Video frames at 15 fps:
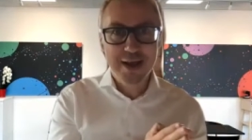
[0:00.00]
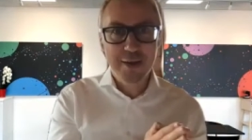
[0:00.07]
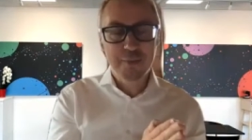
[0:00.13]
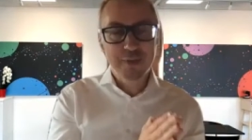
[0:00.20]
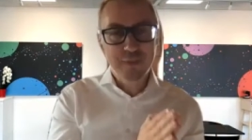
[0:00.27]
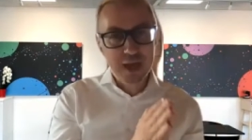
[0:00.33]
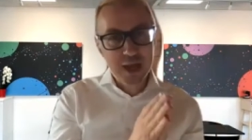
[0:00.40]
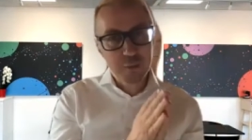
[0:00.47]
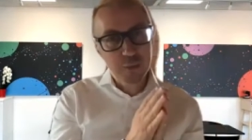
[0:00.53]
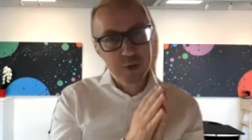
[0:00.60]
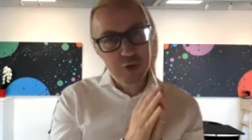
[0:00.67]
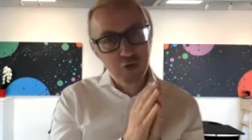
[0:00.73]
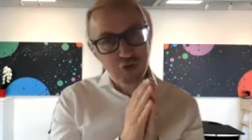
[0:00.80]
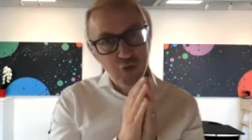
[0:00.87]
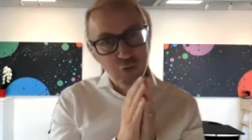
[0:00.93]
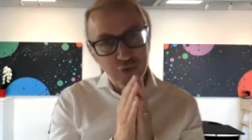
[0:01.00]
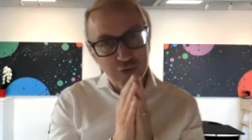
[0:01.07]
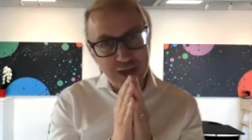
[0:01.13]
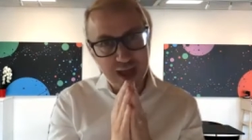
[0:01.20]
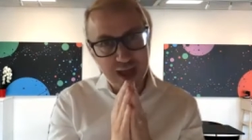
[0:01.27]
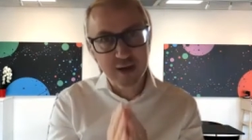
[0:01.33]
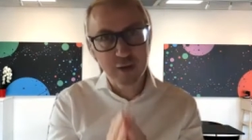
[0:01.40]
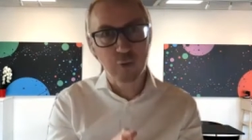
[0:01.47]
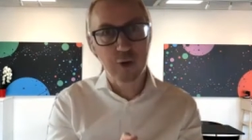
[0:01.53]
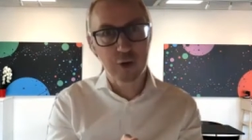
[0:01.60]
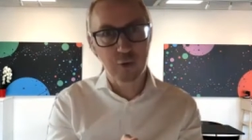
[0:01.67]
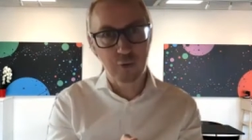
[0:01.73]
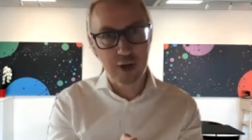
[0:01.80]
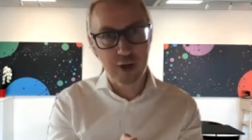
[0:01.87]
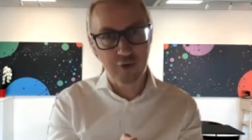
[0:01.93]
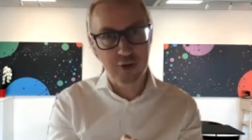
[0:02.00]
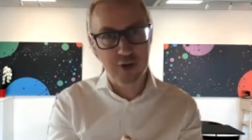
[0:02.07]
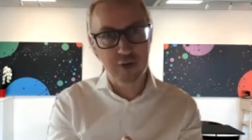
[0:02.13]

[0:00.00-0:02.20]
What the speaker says: But then when you choose category creation